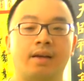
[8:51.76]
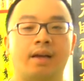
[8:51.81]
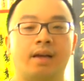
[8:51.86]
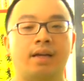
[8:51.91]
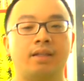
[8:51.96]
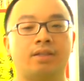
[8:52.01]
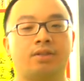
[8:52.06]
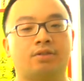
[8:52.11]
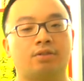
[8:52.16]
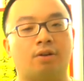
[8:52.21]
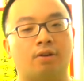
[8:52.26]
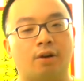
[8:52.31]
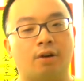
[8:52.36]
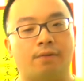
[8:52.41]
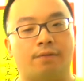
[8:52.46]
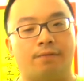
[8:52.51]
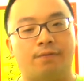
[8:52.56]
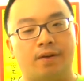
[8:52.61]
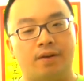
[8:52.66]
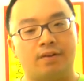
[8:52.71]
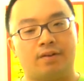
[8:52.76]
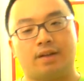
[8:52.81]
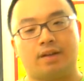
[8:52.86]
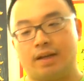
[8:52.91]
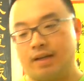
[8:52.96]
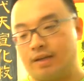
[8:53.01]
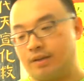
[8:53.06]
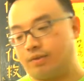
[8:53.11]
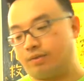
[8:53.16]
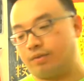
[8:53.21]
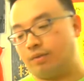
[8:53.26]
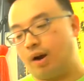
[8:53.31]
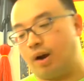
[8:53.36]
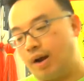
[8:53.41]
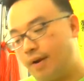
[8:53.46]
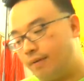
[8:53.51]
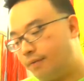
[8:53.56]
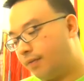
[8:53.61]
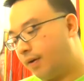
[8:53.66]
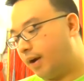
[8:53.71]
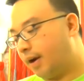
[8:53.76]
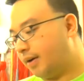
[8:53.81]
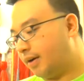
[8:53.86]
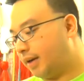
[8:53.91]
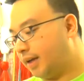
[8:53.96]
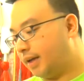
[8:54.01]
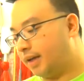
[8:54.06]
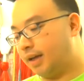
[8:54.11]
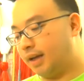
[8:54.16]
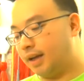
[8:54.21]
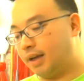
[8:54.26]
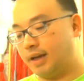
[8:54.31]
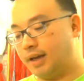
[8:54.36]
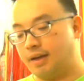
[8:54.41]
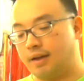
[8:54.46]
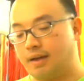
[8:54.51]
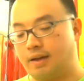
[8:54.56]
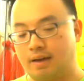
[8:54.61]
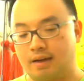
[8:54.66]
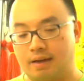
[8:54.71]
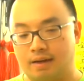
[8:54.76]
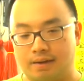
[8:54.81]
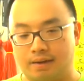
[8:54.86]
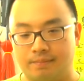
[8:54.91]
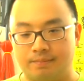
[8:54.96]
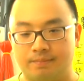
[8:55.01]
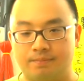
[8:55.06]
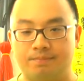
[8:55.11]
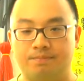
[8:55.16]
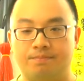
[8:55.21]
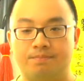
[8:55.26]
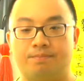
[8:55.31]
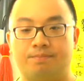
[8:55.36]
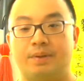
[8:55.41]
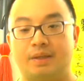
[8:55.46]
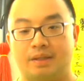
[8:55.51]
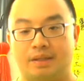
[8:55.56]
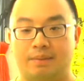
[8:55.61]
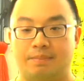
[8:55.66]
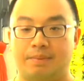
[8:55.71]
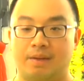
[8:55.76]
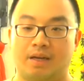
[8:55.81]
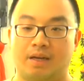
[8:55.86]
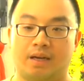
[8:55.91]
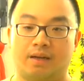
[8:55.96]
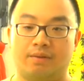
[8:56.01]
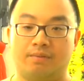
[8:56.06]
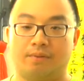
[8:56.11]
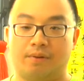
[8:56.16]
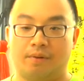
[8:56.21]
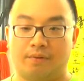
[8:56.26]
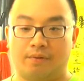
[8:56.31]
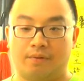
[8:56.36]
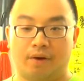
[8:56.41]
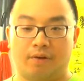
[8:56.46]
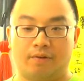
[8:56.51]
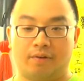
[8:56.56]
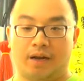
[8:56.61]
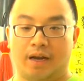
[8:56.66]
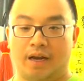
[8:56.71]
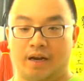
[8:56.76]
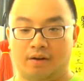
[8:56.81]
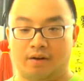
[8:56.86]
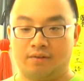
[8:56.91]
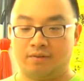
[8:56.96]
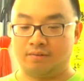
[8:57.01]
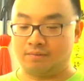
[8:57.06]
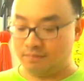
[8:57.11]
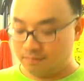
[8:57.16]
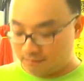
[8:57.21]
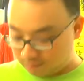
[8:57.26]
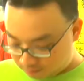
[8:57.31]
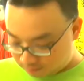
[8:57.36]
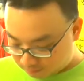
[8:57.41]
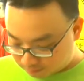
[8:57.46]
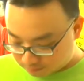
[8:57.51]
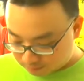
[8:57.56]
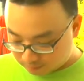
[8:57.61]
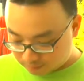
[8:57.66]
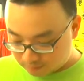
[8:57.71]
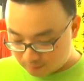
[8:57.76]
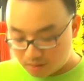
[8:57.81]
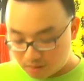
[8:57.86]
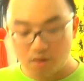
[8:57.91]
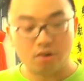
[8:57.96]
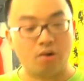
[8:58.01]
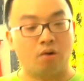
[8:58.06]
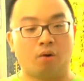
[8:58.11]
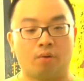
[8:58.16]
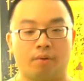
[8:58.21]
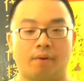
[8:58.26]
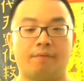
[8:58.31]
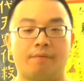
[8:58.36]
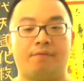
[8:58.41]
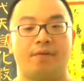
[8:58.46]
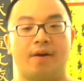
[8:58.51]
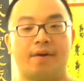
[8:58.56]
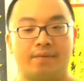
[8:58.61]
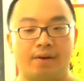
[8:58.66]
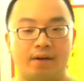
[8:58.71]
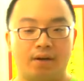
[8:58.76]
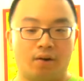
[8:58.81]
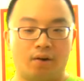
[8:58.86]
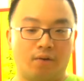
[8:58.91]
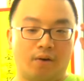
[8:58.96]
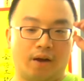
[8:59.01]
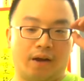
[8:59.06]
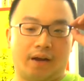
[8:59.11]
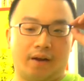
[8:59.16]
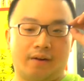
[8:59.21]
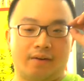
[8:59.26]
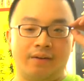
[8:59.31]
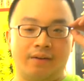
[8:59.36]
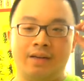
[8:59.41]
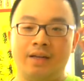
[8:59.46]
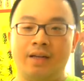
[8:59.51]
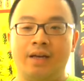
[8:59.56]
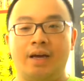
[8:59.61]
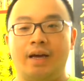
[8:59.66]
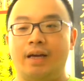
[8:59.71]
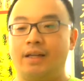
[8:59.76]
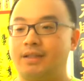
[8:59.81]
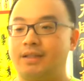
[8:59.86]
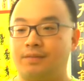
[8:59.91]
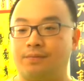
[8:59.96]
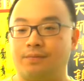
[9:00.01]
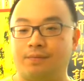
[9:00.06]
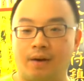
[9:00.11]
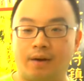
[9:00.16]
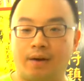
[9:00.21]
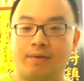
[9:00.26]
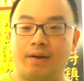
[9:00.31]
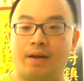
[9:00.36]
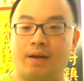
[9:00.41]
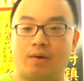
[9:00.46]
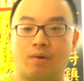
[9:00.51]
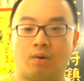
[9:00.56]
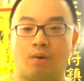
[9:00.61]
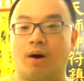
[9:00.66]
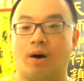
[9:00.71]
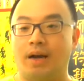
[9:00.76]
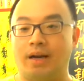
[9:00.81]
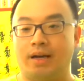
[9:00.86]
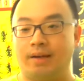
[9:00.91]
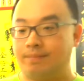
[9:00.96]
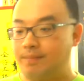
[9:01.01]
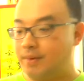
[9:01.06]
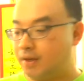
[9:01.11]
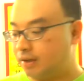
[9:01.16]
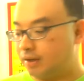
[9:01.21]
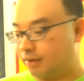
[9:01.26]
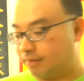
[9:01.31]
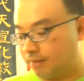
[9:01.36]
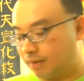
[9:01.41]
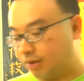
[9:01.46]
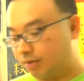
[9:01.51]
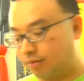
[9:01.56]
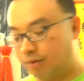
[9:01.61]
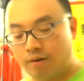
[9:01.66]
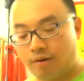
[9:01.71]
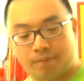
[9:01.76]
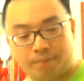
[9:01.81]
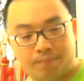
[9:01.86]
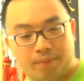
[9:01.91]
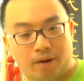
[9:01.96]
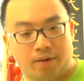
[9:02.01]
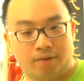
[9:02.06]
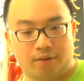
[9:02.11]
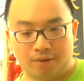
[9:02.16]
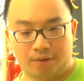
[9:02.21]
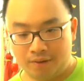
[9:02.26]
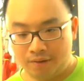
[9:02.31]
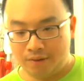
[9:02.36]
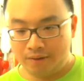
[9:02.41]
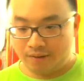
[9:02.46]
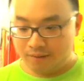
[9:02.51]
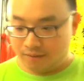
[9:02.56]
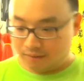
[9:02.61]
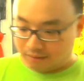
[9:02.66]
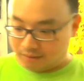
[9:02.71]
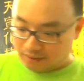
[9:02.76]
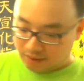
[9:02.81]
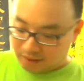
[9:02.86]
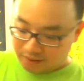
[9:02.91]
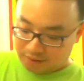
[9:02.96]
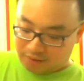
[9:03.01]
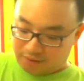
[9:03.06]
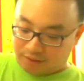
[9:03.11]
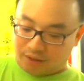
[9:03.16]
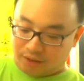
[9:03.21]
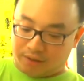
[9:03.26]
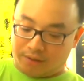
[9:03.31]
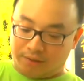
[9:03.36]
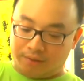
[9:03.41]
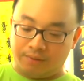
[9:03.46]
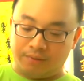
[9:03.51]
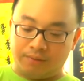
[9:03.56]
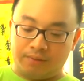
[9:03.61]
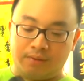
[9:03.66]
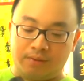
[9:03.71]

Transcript: it sort of feels like dry firing a PCP gun without air. Or a very low air. It's very quiet because of the shrouded barrel. And so